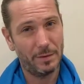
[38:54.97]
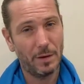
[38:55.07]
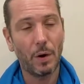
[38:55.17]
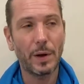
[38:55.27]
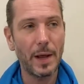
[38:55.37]

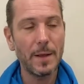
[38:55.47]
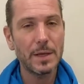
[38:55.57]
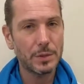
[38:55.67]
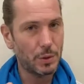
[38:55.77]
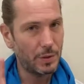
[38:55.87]
Okay,
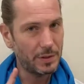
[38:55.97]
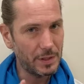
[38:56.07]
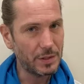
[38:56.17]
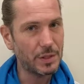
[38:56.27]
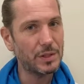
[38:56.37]
so
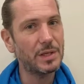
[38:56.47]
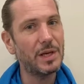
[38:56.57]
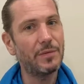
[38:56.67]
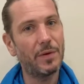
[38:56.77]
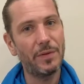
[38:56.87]
this is
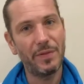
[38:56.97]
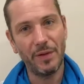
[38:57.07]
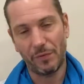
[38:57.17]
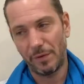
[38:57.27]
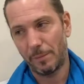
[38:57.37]
even
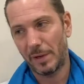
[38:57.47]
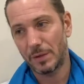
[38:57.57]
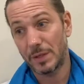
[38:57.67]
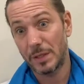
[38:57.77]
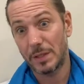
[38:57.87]
different
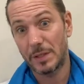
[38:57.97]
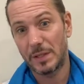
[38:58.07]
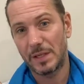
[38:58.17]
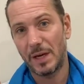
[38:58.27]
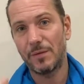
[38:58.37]
because it
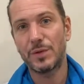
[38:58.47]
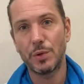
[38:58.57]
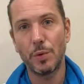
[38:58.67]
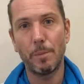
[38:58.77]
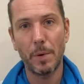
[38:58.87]
gives
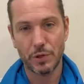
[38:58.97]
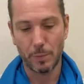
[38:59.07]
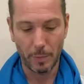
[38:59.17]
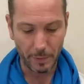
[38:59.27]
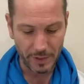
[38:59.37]
you much
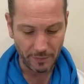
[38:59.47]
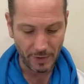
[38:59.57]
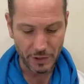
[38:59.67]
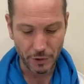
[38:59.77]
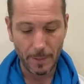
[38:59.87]
more
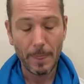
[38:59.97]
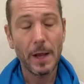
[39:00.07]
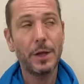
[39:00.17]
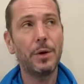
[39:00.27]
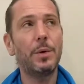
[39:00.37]
motivation.
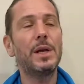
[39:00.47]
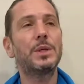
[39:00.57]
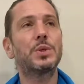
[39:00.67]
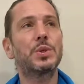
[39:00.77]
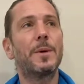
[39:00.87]
You know,
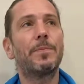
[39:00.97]
it's